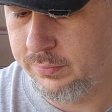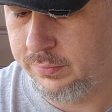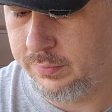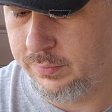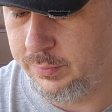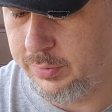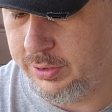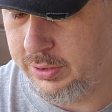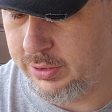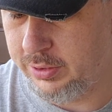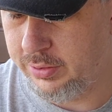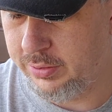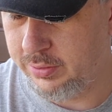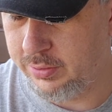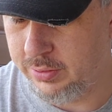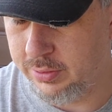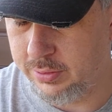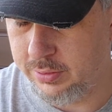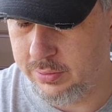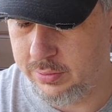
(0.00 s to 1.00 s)
Beginning
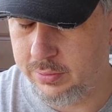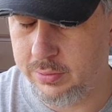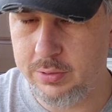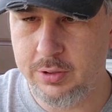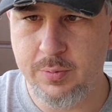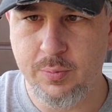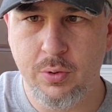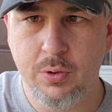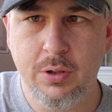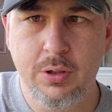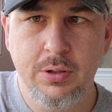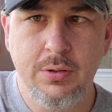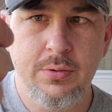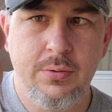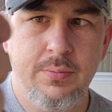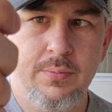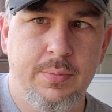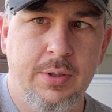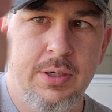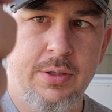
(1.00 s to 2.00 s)
the early morning
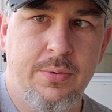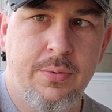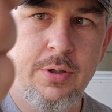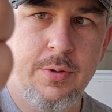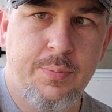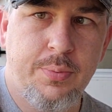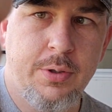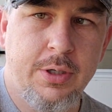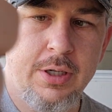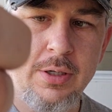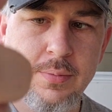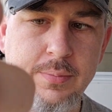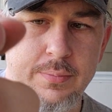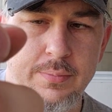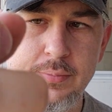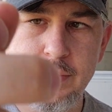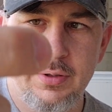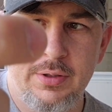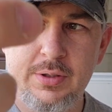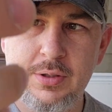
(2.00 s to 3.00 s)
by the Rip Rap.
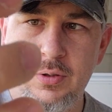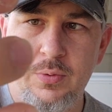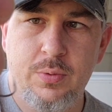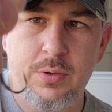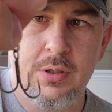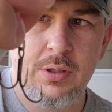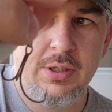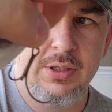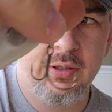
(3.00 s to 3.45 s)
This is where I like